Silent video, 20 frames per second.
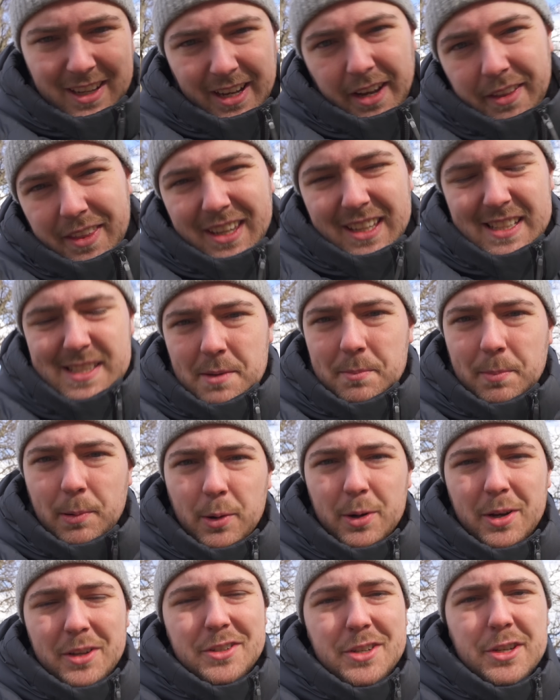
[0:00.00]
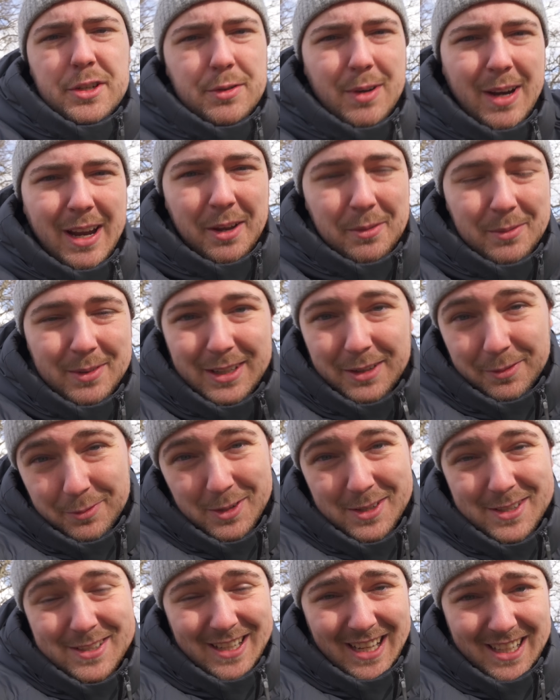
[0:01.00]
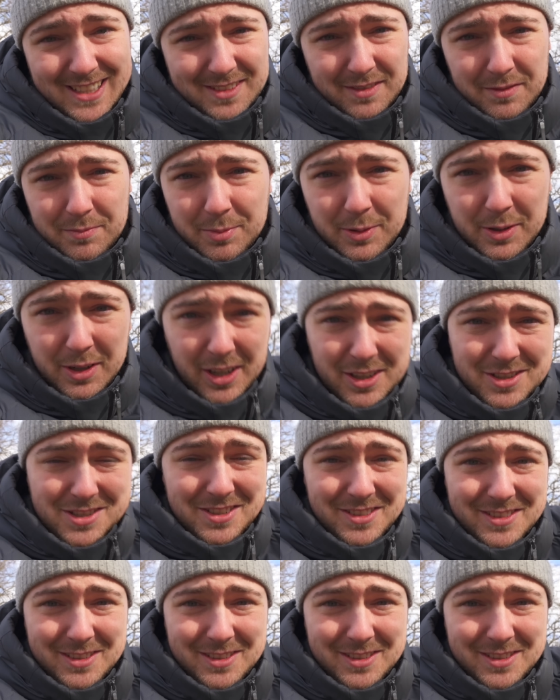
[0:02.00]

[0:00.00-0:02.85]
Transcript: And I think it's important to try out different styles of production